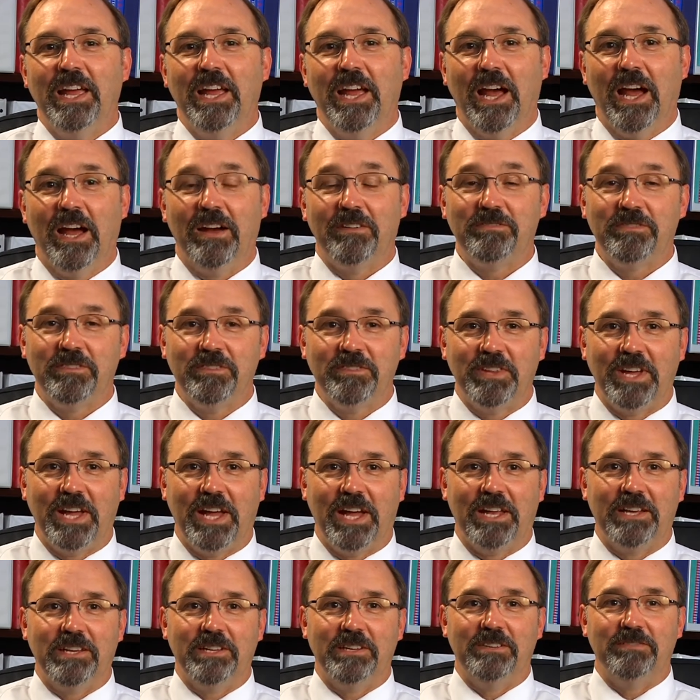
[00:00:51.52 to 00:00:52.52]
After
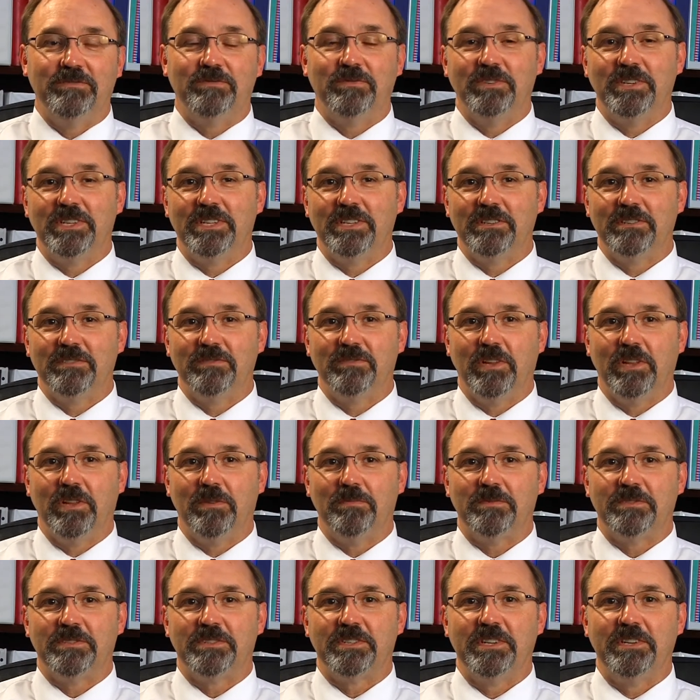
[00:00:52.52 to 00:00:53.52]
that, if we can
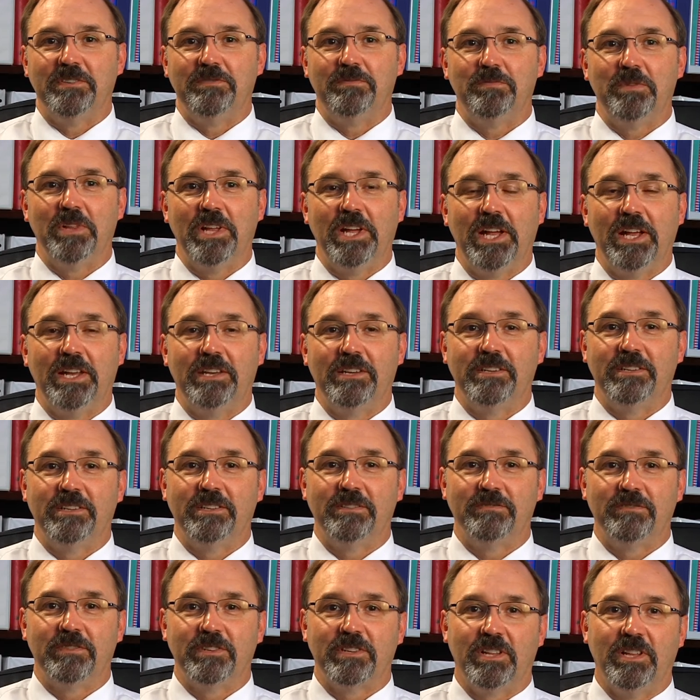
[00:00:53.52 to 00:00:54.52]
develop a safe plan and
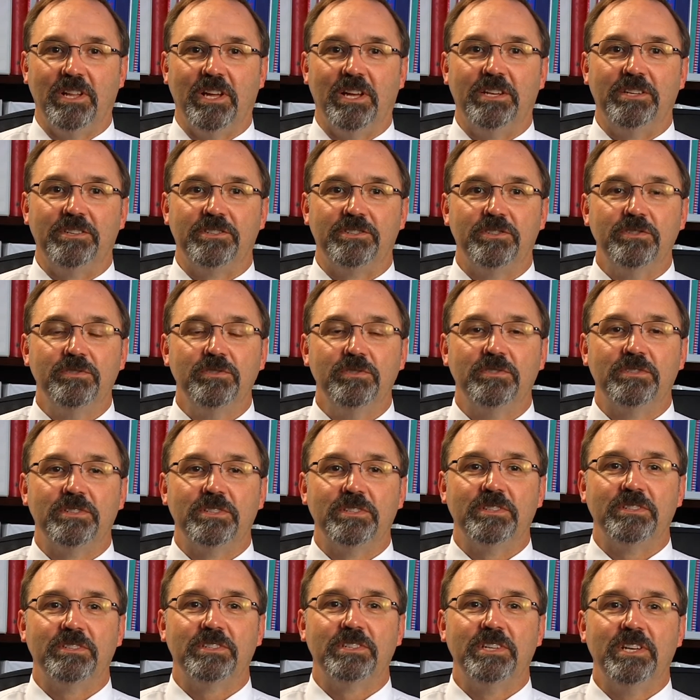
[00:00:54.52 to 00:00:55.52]
if the client
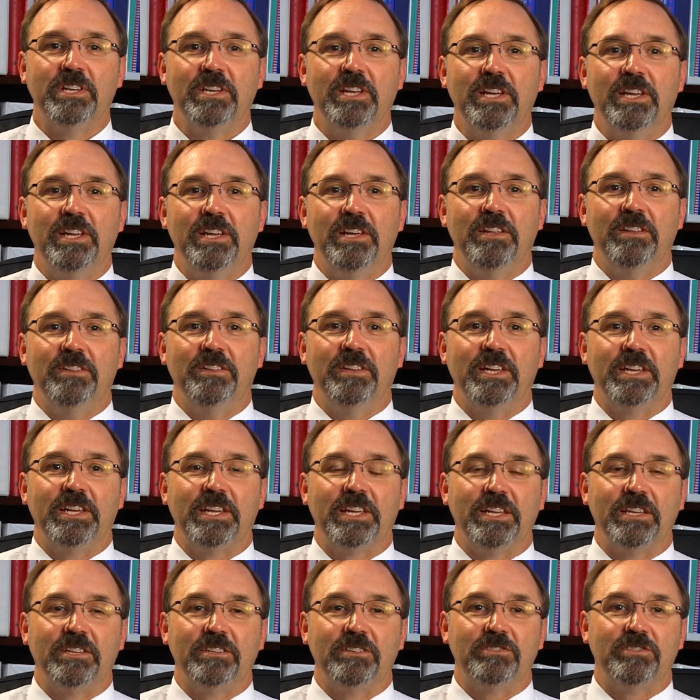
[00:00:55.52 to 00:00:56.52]
chooses, they
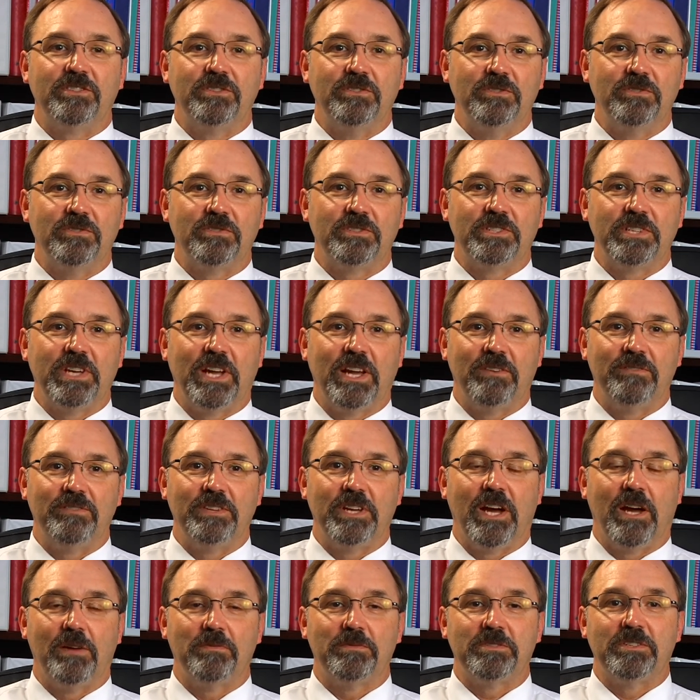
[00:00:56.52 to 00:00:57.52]
can choose to have
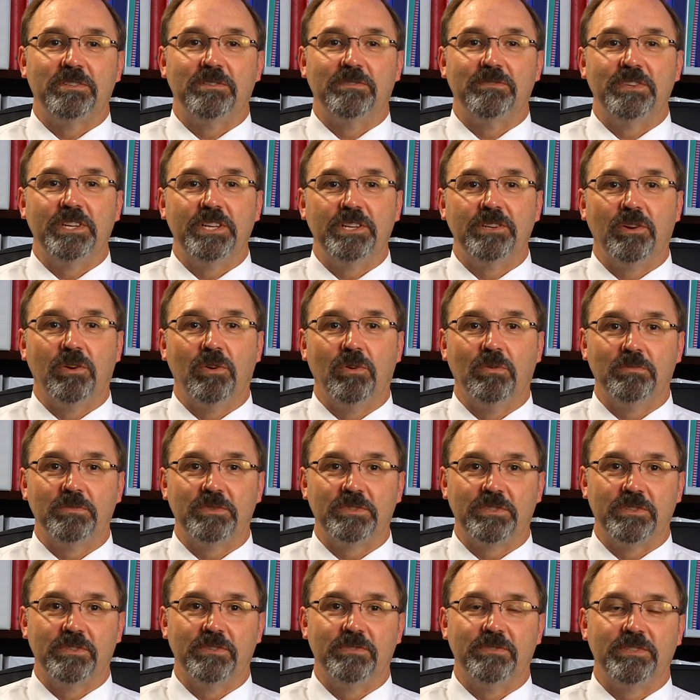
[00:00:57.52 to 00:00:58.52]
the option of in home
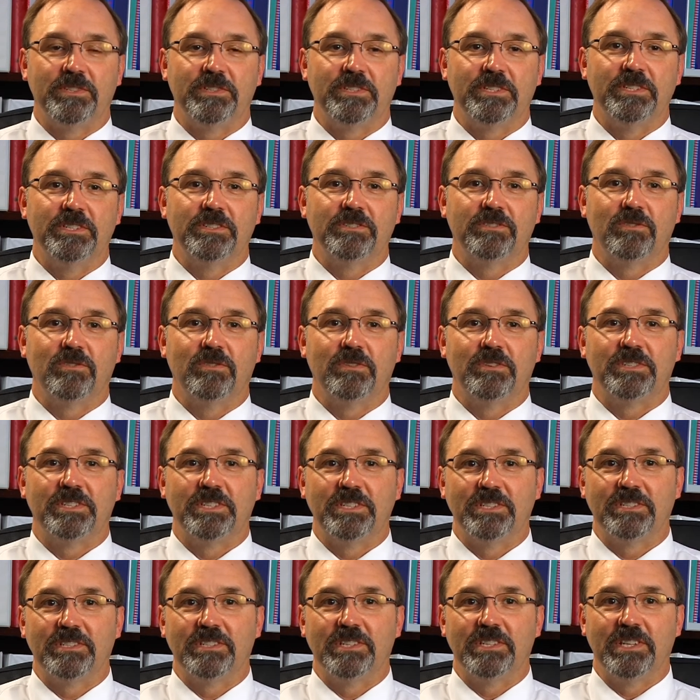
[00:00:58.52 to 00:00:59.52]
services or
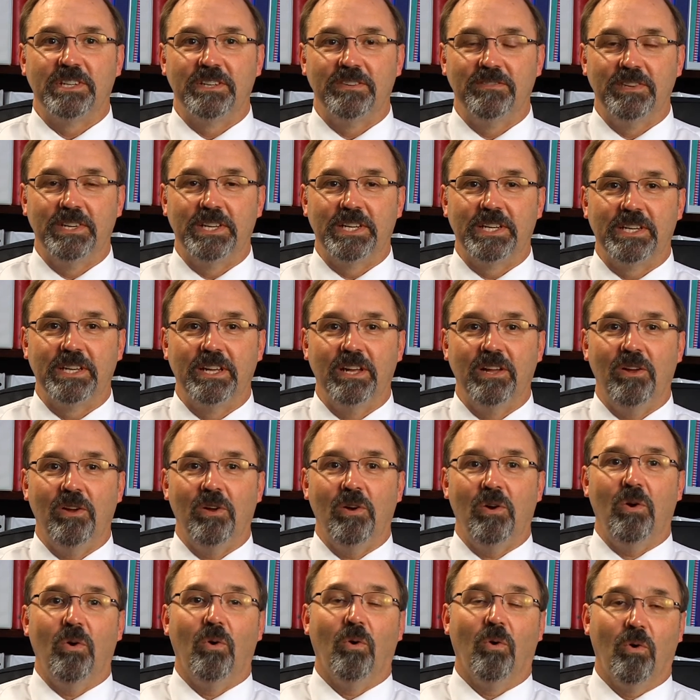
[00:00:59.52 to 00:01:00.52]
assisted living
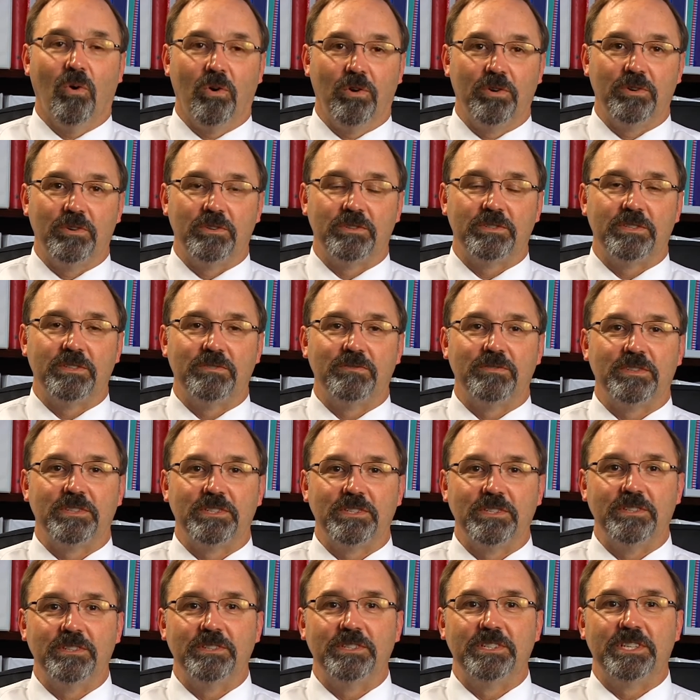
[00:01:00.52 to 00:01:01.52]
or nursing
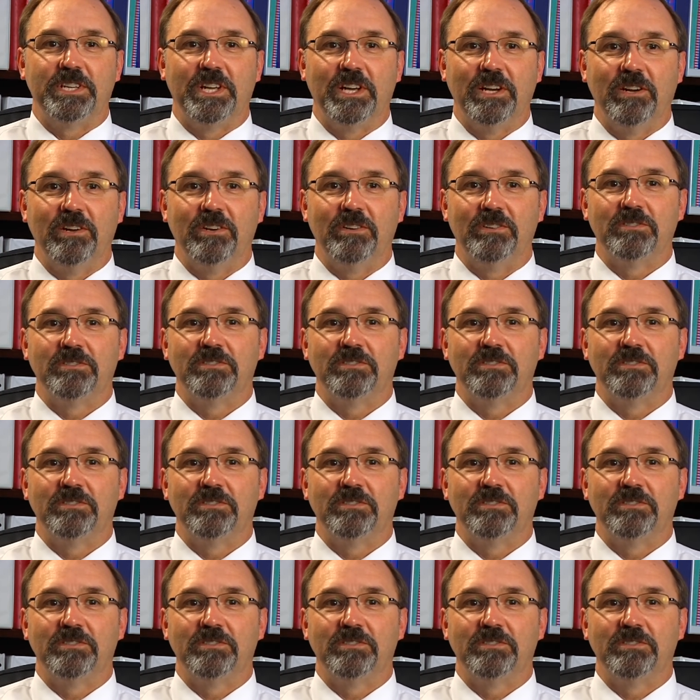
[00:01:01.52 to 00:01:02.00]
facility care.